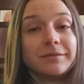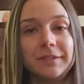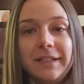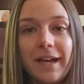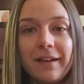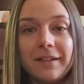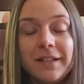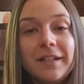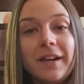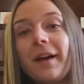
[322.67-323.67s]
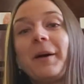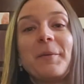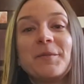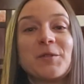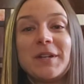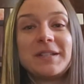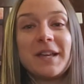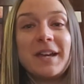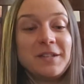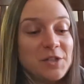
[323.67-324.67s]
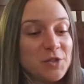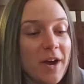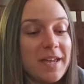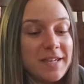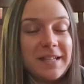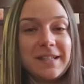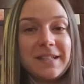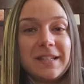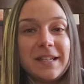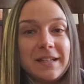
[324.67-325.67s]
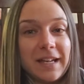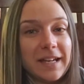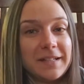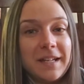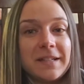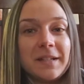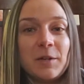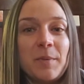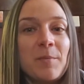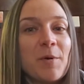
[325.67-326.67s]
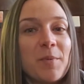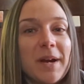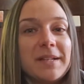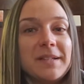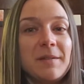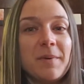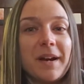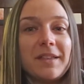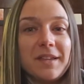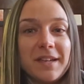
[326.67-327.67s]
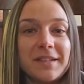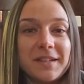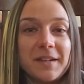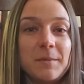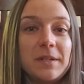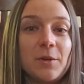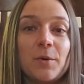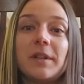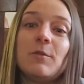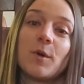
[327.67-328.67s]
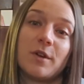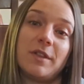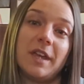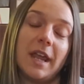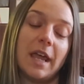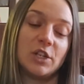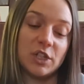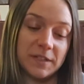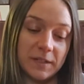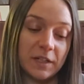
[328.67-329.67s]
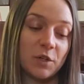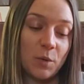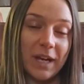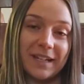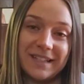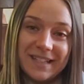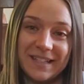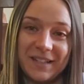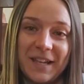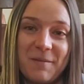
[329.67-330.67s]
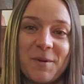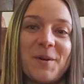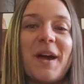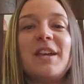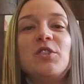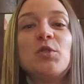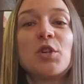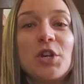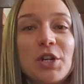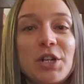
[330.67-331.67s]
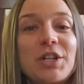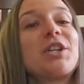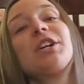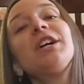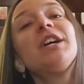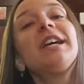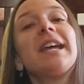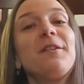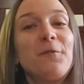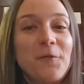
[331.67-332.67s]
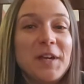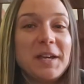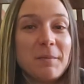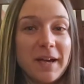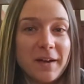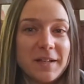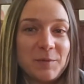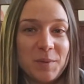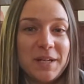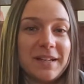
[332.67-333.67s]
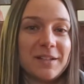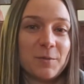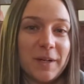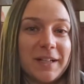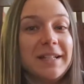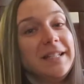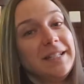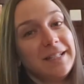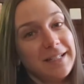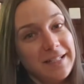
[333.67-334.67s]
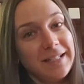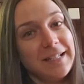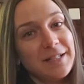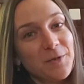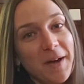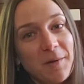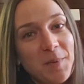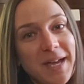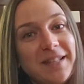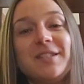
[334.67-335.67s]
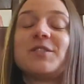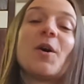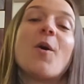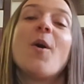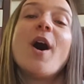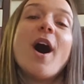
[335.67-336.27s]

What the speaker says: yeah. So I decided to try this. Like I said, it's a little bit more pricey, but I think it's going to be totally worth it. And just a quick disclaimer, I do cook and feed my husband as well, and he eats quite a bit. So